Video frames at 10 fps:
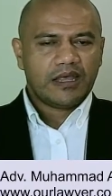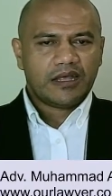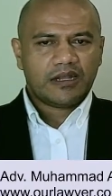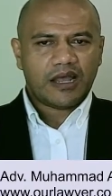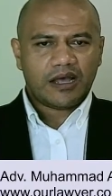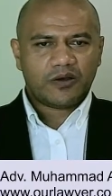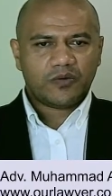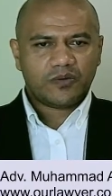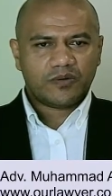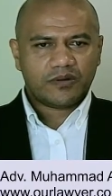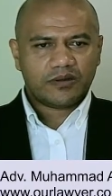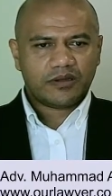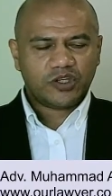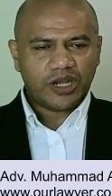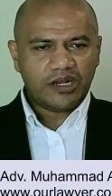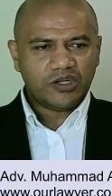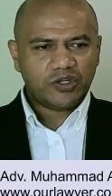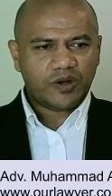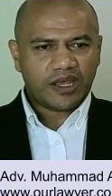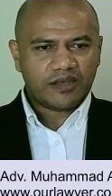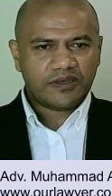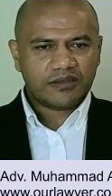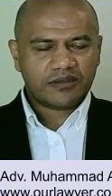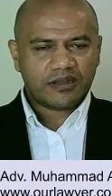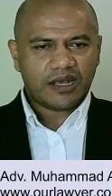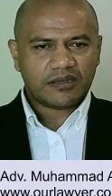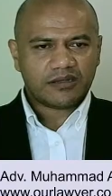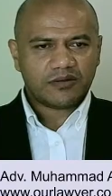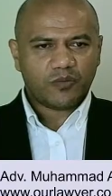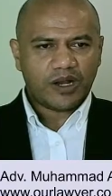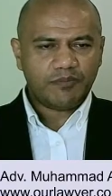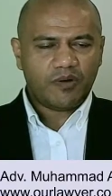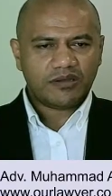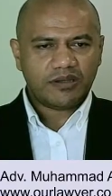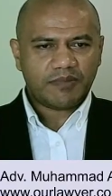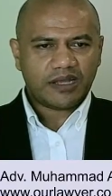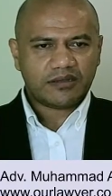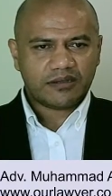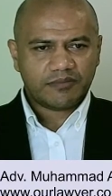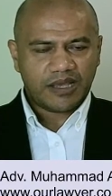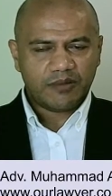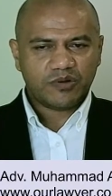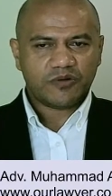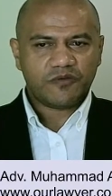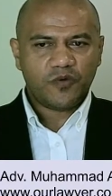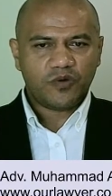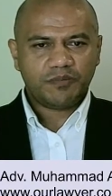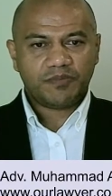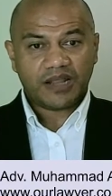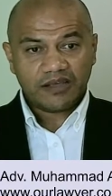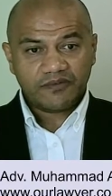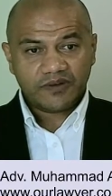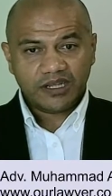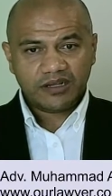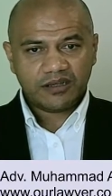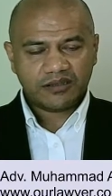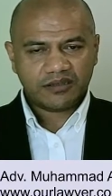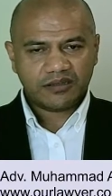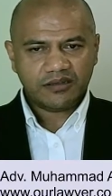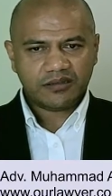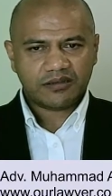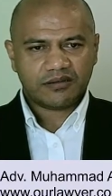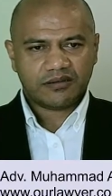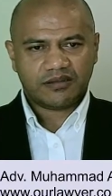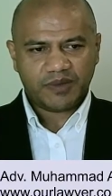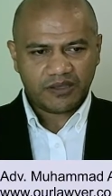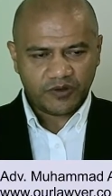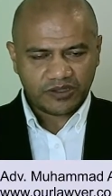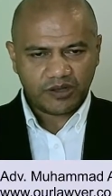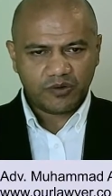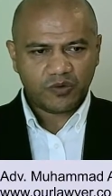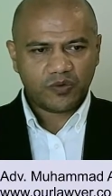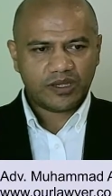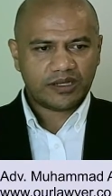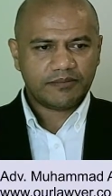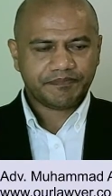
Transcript: Now, the challenge you have is that one party might be able to afford private legal assistance, he's paying for his own lawyer,